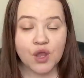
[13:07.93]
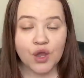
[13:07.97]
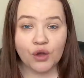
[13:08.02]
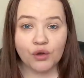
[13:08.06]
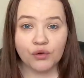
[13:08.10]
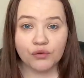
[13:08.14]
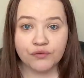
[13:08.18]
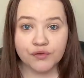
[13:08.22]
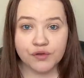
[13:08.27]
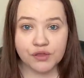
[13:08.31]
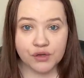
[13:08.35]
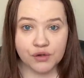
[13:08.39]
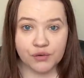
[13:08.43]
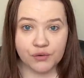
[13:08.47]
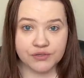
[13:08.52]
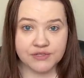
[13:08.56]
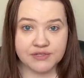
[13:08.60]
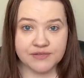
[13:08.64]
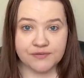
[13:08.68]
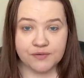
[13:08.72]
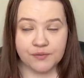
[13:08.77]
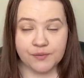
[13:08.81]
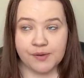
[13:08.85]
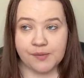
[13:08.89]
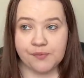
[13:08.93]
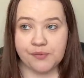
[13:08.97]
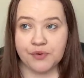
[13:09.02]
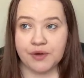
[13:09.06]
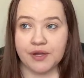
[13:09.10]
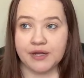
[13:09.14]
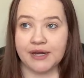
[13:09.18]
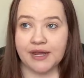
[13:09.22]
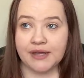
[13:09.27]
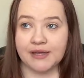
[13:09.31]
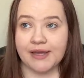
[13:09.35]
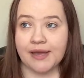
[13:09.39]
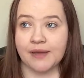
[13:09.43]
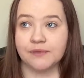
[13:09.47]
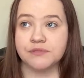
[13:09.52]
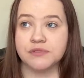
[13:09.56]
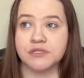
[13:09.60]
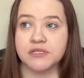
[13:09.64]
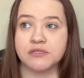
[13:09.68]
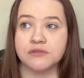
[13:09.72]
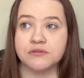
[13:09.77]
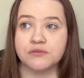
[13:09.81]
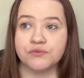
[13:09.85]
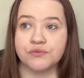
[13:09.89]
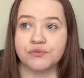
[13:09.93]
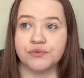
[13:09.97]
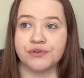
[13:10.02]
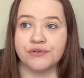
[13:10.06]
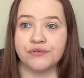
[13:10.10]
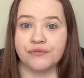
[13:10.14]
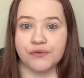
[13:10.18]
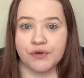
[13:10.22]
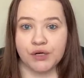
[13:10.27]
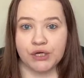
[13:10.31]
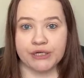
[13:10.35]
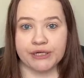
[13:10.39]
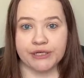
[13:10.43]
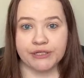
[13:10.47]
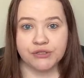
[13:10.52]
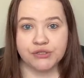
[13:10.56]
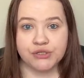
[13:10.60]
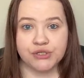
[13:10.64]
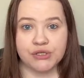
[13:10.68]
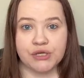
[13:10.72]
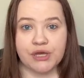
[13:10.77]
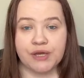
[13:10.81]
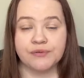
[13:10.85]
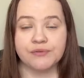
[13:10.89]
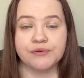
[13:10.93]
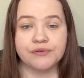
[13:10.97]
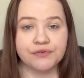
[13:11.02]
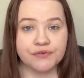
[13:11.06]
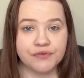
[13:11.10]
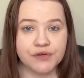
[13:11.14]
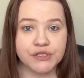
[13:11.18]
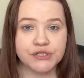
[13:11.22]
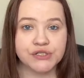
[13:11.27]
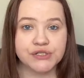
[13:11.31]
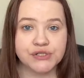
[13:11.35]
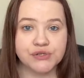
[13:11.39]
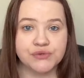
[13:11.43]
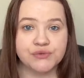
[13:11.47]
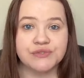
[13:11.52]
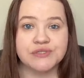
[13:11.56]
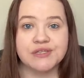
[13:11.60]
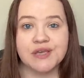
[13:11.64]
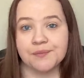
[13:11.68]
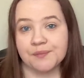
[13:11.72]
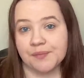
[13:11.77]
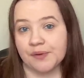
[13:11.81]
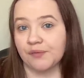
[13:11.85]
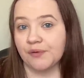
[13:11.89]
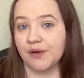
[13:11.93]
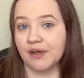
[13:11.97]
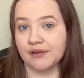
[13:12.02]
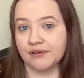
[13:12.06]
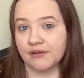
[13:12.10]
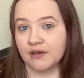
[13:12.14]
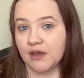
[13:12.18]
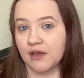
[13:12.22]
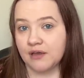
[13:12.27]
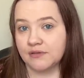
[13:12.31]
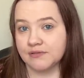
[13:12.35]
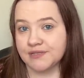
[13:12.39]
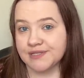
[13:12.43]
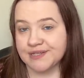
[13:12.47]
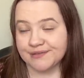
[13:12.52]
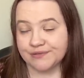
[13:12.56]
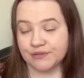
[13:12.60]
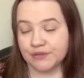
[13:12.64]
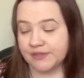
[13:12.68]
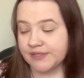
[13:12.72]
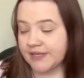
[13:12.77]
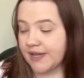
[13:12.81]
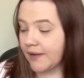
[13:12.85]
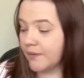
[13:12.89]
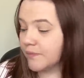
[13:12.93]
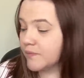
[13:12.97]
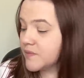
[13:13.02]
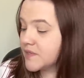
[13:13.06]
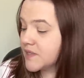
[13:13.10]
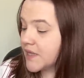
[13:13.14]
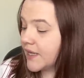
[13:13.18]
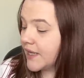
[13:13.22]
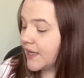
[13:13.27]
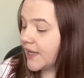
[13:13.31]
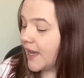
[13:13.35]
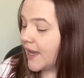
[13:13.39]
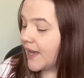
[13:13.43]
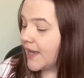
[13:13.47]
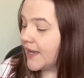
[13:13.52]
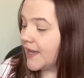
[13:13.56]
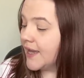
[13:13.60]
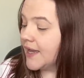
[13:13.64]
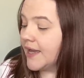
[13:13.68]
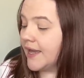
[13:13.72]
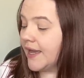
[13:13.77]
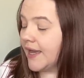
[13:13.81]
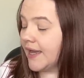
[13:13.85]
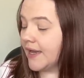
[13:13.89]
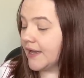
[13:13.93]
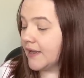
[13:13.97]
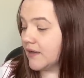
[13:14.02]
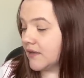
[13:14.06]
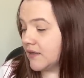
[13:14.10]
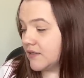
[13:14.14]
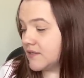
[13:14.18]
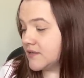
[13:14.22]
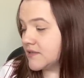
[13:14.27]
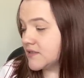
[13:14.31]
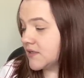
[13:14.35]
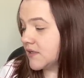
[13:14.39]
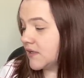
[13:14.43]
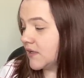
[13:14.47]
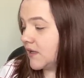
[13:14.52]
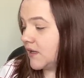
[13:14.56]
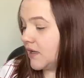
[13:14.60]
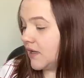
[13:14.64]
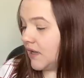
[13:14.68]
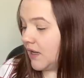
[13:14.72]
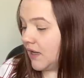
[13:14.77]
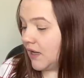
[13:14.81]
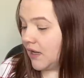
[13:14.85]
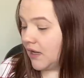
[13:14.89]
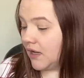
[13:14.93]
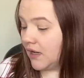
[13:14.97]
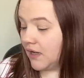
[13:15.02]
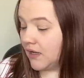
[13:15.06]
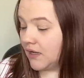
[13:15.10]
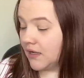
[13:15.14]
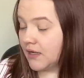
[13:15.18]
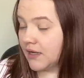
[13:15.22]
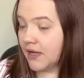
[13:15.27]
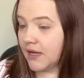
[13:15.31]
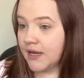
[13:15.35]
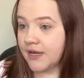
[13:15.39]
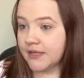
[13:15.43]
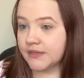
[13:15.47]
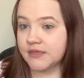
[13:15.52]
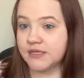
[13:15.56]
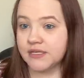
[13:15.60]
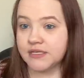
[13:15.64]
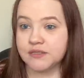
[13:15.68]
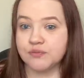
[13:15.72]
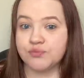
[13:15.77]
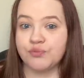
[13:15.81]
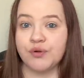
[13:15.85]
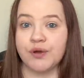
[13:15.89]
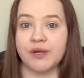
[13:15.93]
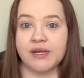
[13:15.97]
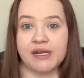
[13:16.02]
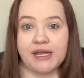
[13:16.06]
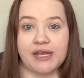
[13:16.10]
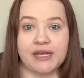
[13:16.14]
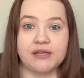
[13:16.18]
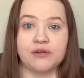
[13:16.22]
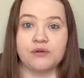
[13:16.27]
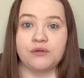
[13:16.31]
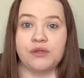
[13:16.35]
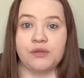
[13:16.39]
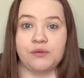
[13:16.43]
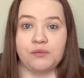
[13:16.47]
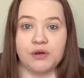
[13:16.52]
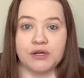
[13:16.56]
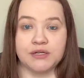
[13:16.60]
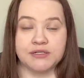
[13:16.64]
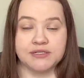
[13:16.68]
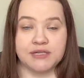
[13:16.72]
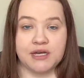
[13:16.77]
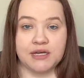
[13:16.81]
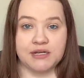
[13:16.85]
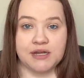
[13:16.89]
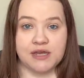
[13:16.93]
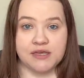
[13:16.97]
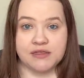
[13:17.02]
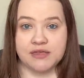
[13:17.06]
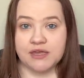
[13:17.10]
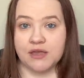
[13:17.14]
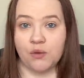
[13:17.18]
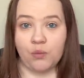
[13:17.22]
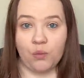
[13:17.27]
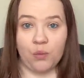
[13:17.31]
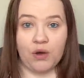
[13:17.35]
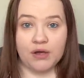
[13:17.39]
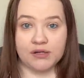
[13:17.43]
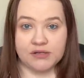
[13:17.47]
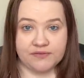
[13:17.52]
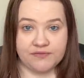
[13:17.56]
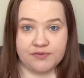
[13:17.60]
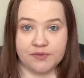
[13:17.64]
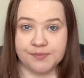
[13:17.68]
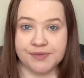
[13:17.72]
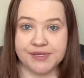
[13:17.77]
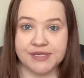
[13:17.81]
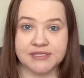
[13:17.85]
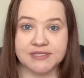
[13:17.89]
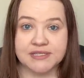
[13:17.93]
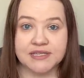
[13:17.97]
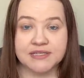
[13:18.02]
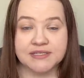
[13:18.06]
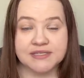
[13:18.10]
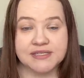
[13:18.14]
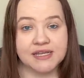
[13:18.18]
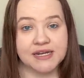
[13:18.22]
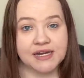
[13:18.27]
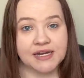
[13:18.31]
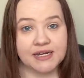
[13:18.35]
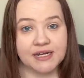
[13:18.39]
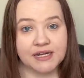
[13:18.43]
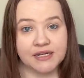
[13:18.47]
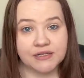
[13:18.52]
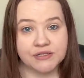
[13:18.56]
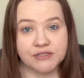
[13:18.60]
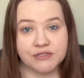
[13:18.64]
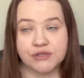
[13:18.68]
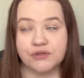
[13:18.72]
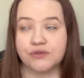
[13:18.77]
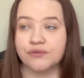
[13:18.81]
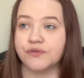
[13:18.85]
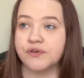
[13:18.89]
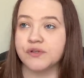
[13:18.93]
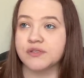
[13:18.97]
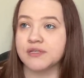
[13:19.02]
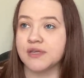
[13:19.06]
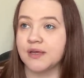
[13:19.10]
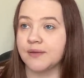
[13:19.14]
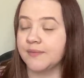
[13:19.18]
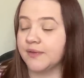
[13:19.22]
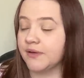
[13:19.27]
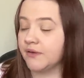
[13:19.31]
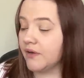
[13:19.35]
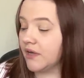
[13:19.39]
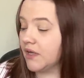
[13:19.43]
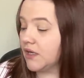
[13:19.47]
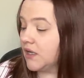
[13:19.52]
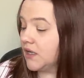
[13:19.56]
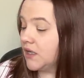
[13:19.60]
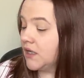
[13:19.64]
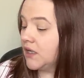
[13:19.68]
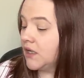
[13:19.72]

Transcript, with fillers: over the course of the WIP parade, I kept referring to, I referred to Zombie Run several times. And uh, at this point, I had only worked on, I think, one of the pieces that I needed to for Zombie Run.